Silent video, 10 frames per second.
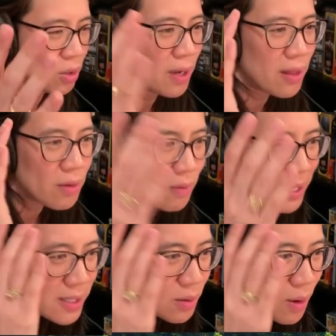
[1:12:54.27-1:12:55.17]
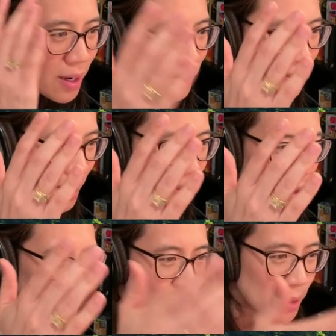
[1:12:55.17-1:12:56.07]
And the reason why I say that
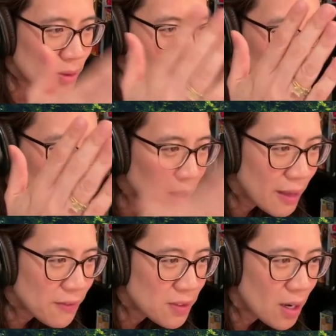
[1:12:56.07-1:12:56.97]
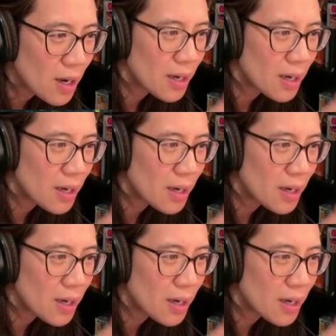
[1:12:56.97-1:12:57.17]
is because on the left side